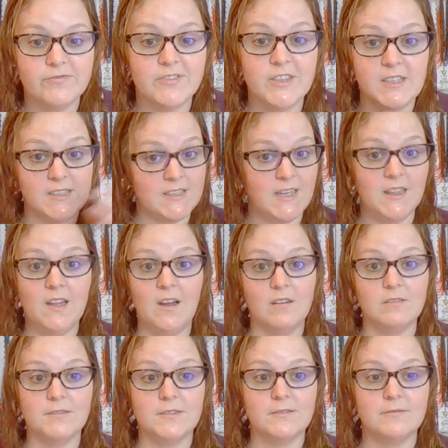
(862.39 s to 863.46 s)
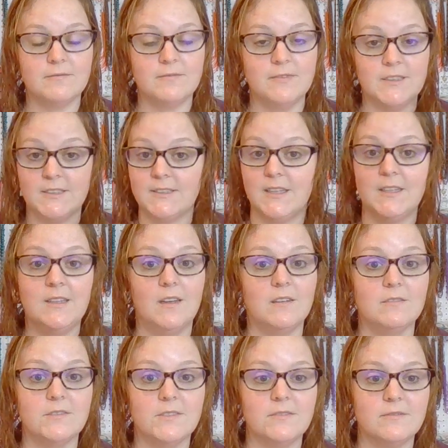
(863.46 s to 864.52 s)
This I love. This I
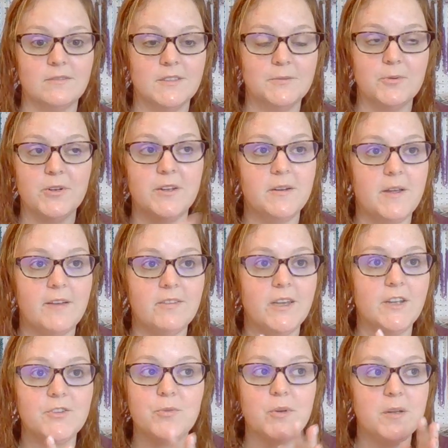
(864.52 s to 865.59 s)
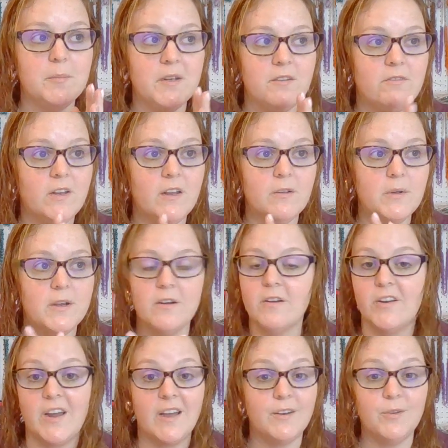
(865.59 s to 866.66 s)
love. We're going to have like a 20-minute video here
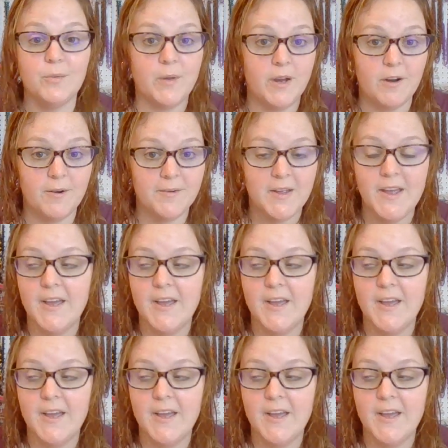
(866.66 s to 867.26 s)
and I don't care.